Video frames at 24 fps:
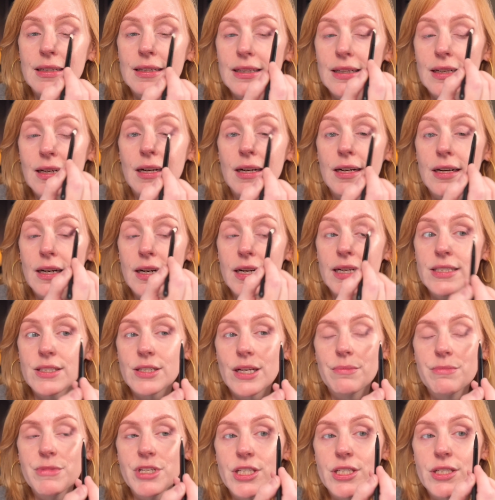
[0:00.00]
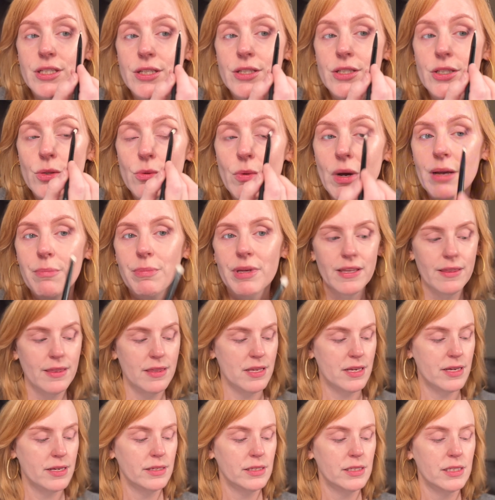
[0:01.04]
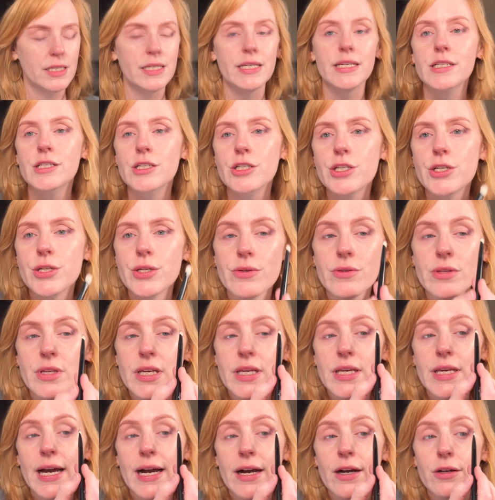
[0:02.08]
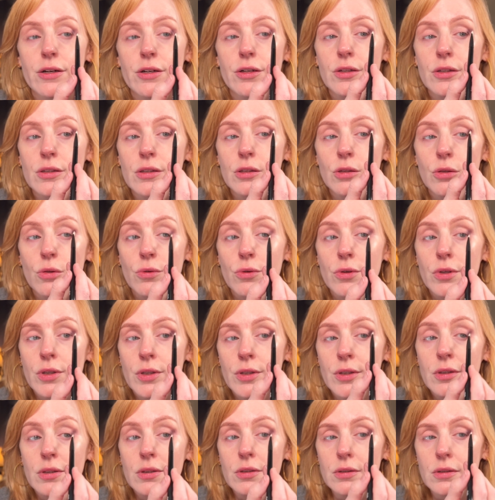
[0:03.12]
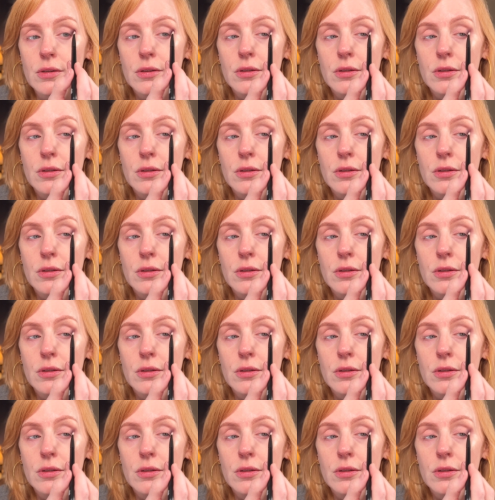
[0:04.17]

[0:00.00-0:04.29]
All right, so I'm just swiping this into the outer corner.